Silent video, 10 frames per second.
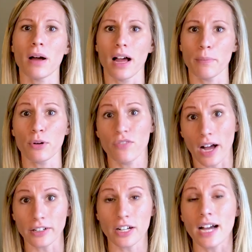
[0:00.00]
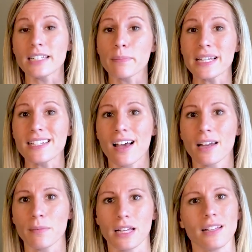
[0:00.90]
my provider cut an
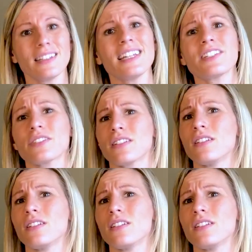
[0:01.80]
episiotomy? And the answer is